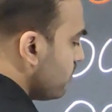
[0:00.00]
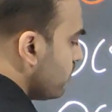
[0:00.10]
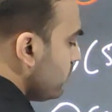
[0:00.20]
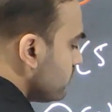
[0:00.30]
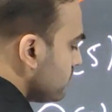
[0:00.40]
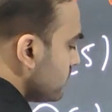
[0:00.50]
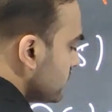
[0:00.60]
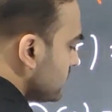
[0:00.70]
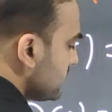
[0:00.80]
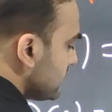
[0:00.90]

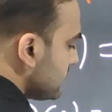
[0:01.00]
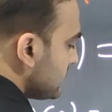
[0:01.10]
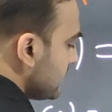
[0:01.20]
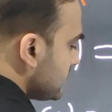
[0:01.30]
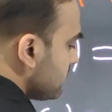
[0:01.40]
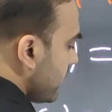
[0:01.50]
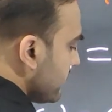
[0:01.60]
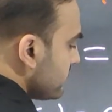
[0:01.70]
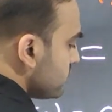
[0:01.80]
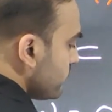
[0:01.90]
O6
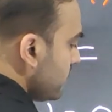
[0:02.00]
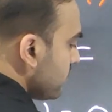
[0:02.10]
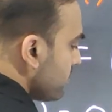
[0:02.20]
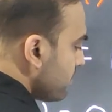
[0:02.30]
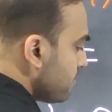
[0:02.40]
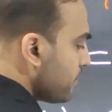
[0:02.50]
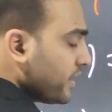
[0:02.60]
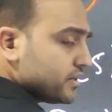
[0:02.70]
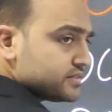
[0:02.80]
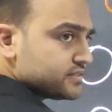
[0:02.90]
minus 1
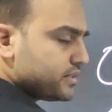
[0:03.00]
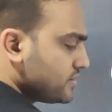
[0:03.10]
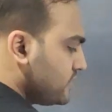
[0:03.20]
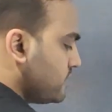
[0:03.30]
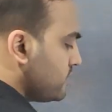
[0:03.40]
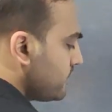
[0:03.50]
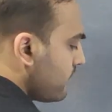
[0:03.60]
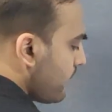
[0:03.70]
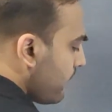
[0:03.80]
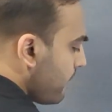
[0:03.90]
minus 6,
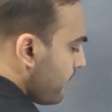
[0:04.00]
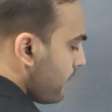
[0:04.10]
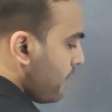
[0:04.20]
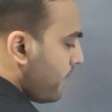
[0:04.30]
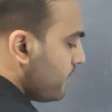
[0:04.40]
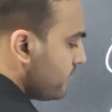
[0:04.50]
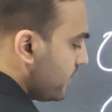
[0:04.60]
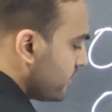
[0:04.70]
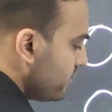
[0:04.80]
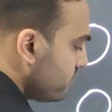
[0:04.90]

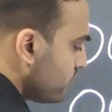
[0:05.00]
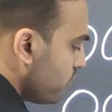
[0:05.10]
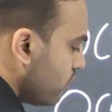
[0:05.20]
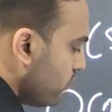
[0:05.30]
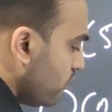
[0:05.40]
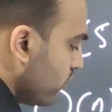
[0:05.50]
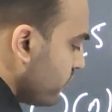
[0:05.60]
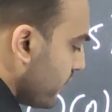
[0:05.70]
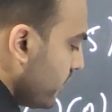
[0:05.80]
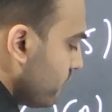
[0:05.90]
that is
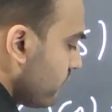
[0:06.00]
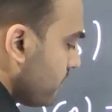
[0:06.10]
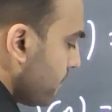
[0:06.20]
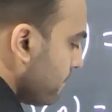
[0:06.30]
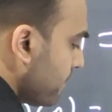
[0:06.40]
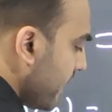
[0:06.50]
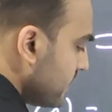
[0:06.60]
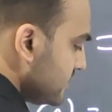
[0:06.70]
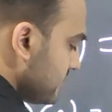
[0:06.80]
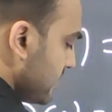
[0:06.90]
O5
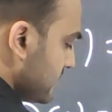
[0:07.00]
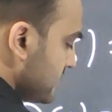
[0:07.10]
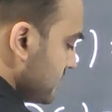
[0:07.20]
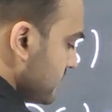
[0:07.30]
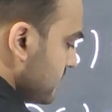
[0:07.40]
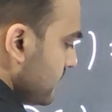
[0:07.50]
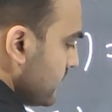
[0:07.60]
minus 6,